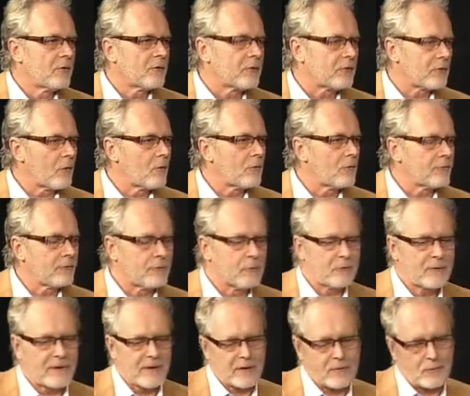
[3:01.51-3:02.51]
soul food,
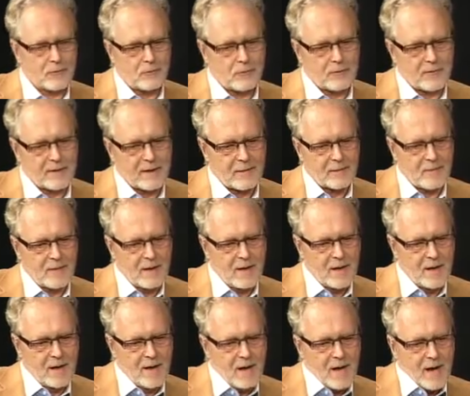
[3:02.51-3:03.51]
I call them.
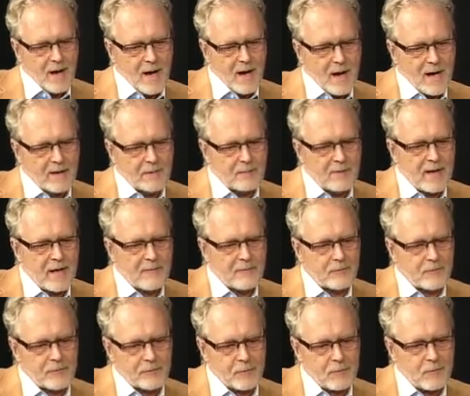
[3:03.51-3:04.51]
And we have
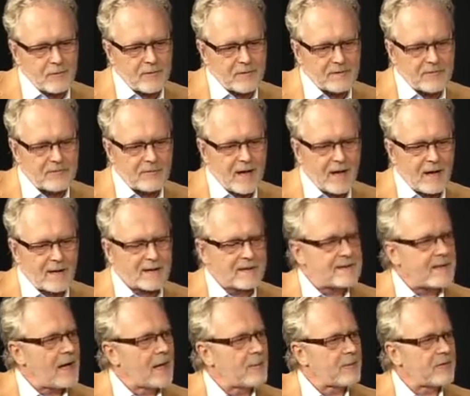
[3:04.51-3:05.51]
got all these
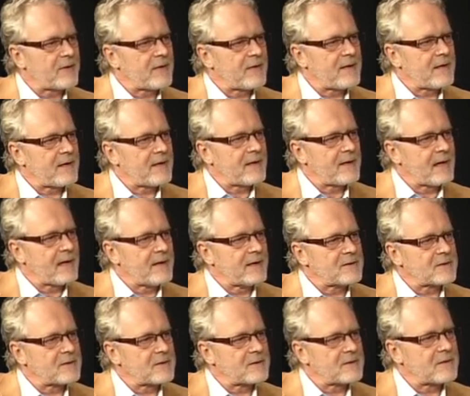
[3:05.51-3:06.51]
archetypes in there, the
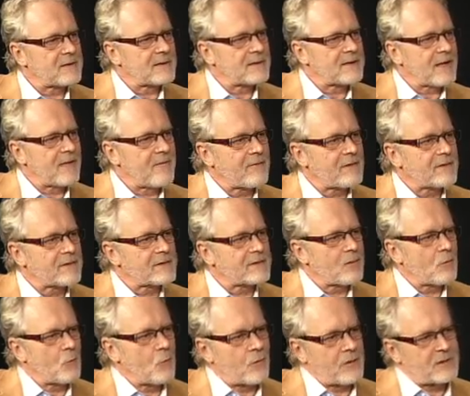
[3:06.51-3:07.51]
angels, the devils,
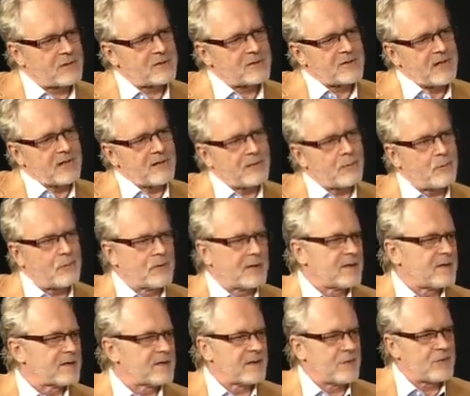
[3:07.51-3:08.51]
the witch, and the
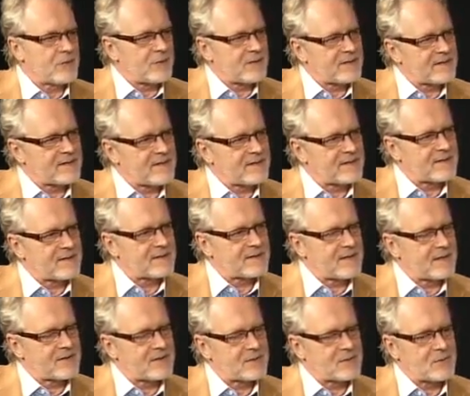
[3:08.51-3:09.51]
prince and princesses,
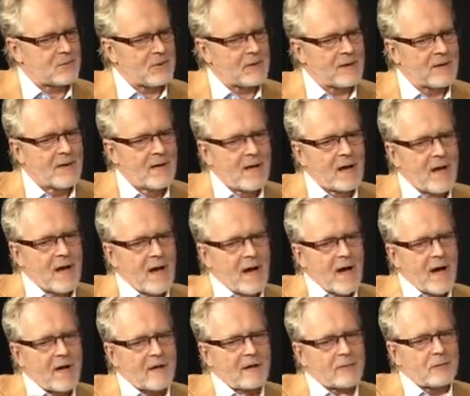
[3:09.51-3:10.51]
and so on.
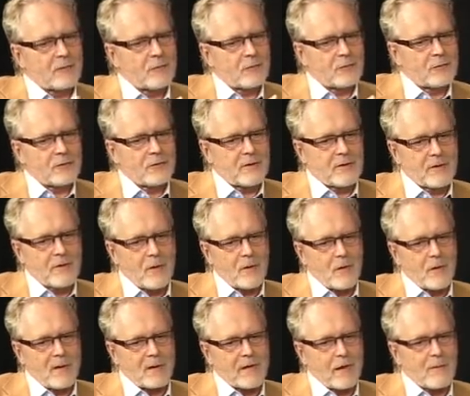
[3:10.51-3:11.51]
And as you surely know,
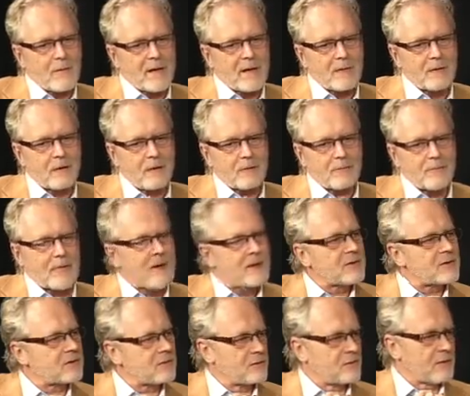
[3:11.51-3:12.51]
they were not meant
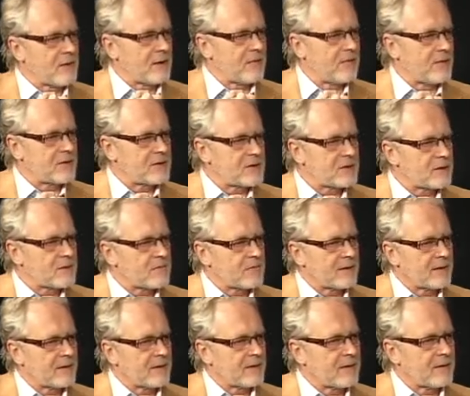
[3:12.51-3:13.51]
really for children
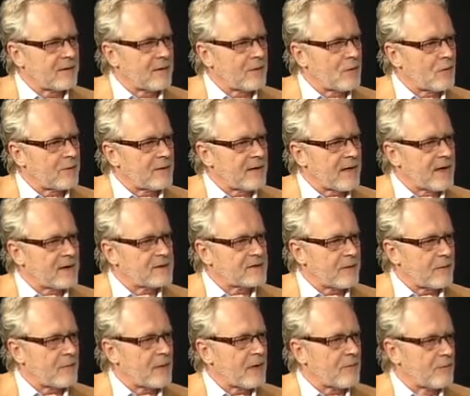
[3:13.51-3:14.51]
in the olden age.
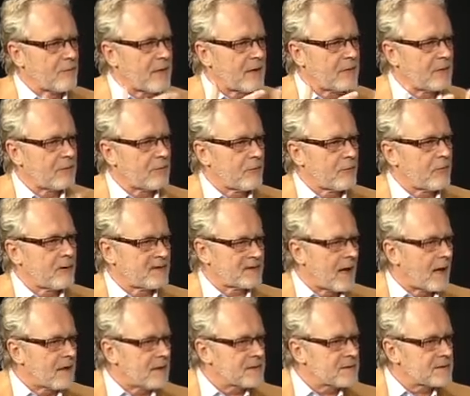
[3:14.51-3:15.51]
They were meant for
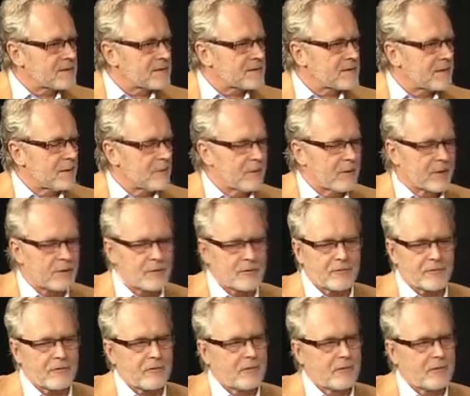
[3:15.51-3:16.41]
adults, because